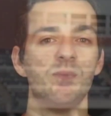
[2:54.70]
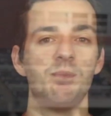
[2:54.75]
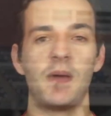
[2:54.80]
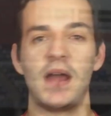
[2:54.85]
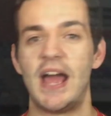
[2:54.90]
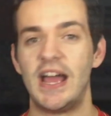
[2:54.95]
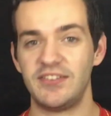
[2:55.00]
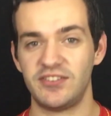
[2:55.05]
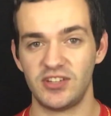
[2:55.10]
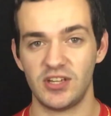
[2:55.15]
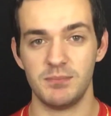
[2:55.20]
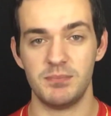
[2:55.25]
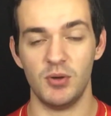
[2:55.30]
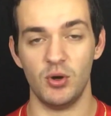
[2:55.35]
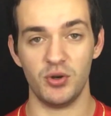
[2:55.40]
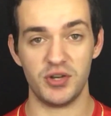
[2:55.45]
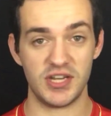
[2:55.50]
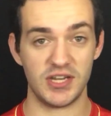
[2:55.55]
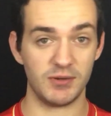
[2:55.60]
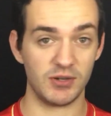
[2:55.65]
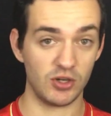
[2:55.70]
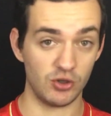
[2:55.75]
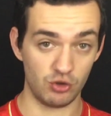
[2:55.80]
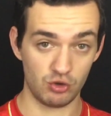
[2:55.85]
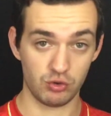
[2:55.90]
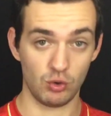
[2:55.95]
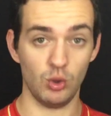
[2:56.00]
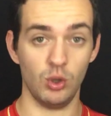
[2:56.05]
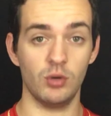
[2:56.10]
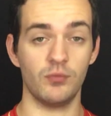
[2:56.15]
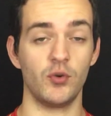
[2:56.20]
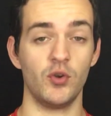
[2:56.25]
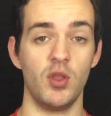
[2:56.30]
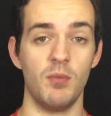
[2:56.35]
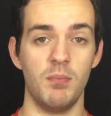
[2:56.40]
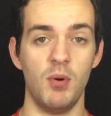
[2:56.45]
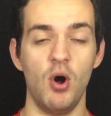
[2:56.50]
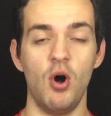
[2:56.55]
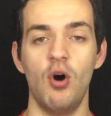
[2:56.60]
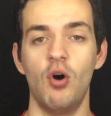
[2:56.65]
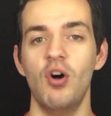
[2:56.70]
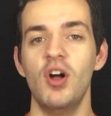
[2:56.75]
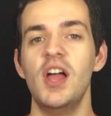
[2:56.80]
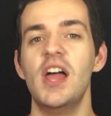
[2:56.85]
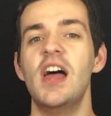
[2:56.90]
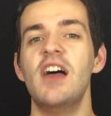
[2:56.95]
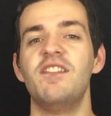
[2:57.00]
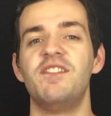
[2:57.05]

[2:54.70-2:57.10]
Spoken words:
good passing ability and control over the ball.